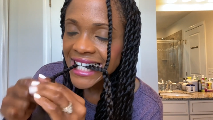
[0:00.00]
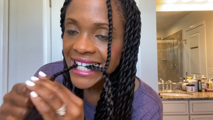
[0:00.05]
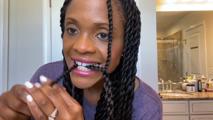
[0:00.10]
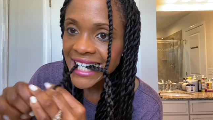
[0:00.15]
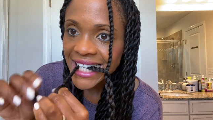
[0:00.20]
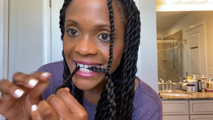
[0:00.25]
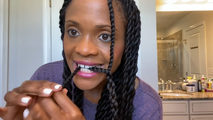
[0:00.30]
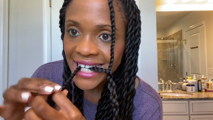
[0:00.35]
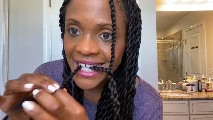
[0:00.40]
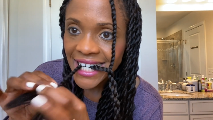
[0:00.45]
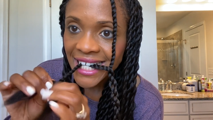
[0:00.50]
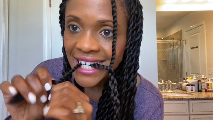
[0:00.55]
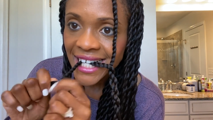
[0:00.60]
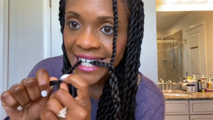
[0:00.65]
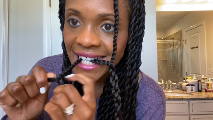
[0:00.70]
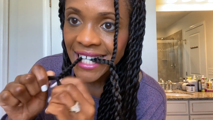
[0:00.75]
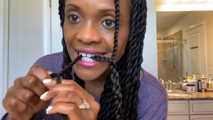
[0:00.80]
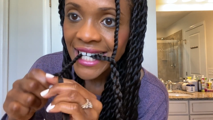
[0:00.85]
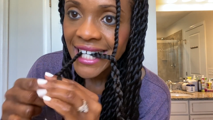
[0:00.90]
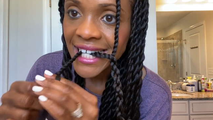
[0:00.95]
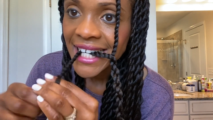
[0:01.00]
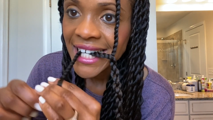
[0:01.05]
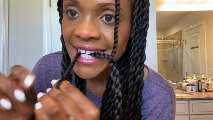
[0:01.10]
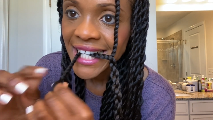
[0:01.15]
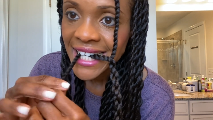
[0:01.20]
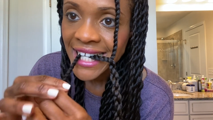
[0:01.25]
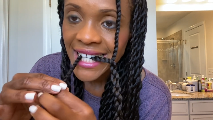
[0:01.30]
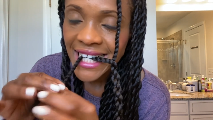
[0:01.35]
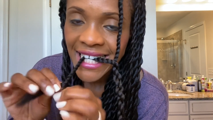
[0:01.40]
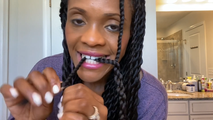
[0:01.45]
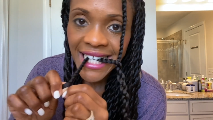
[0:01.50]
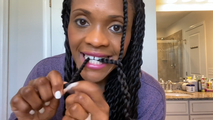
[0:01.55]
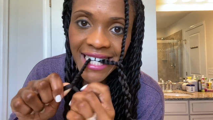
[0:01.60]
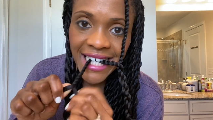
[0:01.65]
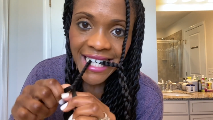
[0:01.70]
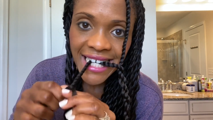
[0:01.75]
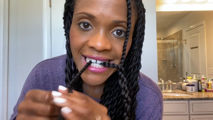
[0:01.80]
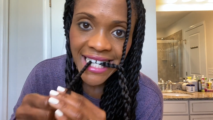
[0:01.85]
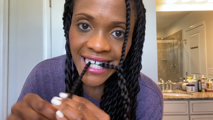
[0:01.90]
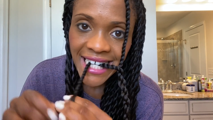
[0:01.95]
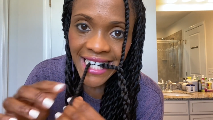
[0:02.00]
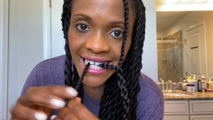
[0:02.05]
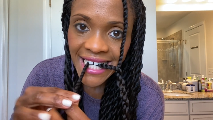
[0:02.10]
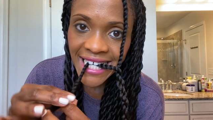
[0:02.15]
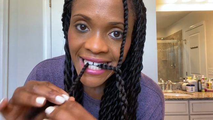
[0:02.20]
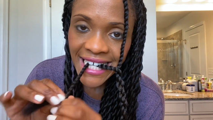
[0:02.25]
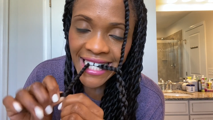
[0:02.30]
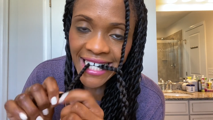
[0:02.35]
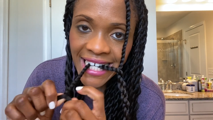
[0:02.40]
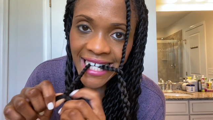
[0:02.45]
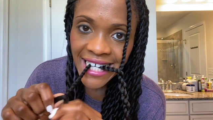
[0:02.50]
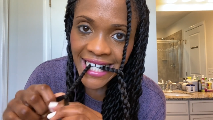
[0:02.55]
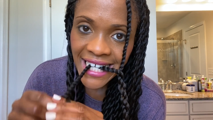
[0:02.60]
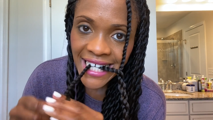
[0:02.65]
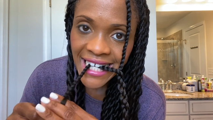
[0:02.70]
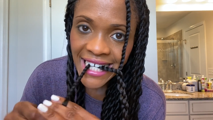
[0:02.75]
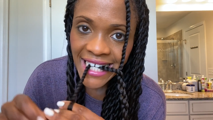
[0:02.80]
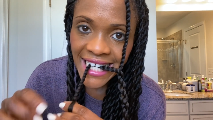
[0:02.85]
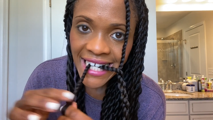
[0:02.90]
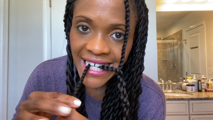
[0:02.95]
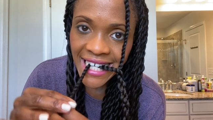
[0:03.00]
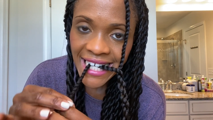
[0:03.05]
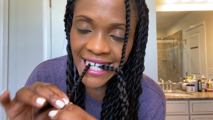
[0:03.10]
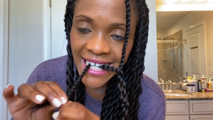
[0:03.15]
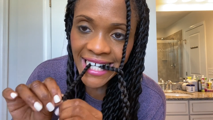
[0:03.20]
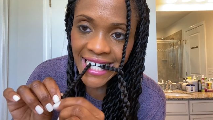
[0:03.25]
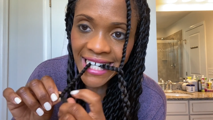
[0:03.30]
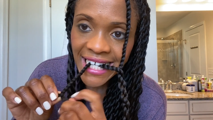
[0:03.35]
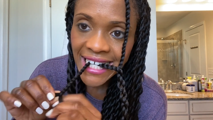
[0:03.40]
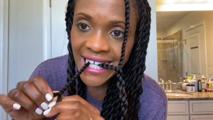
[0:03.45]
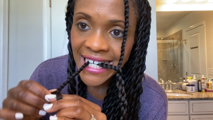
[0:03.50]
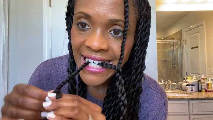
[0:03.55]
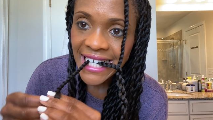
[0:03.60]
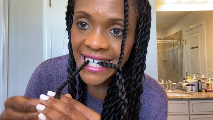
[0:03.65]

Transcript: No one is speaking in this clip.